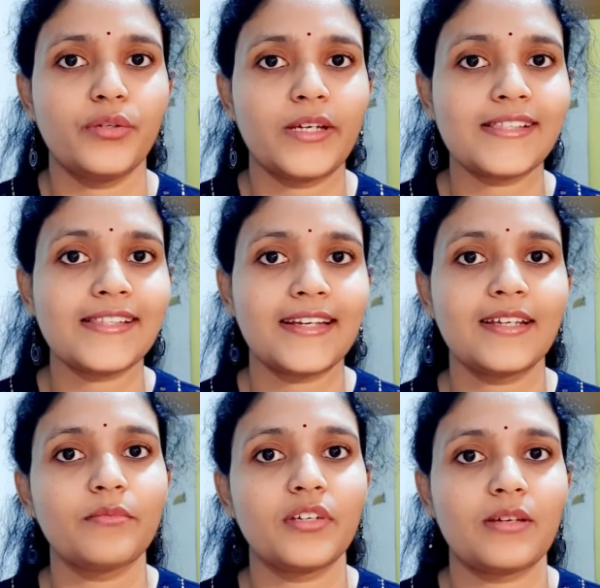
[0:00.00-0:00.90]
You can set
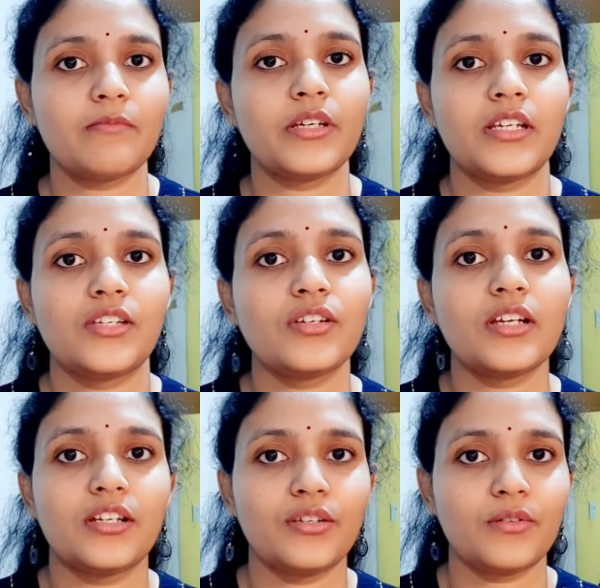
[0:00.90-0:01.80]
up the temperature
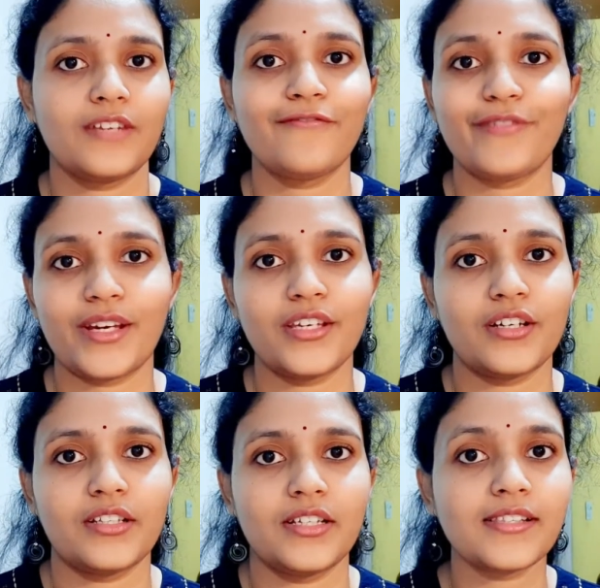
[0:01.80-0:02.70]
and you can fry
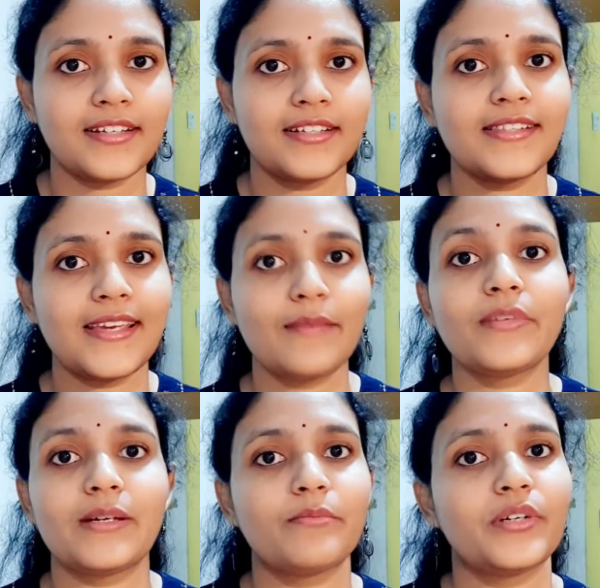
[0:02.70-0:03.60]
your things at the
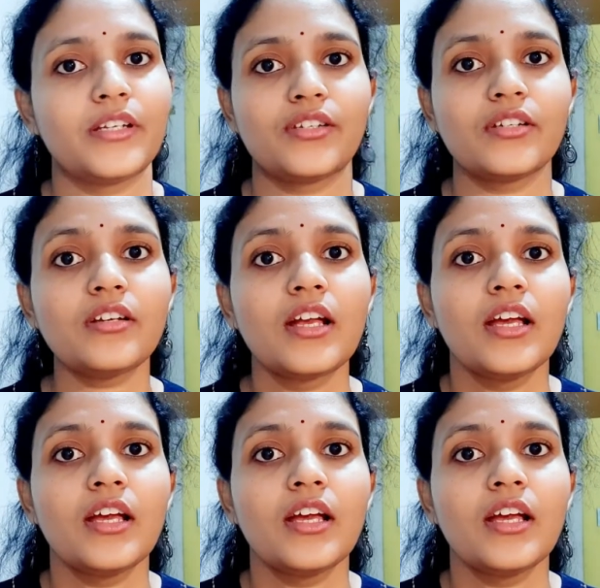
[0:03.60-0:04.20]
same temperature,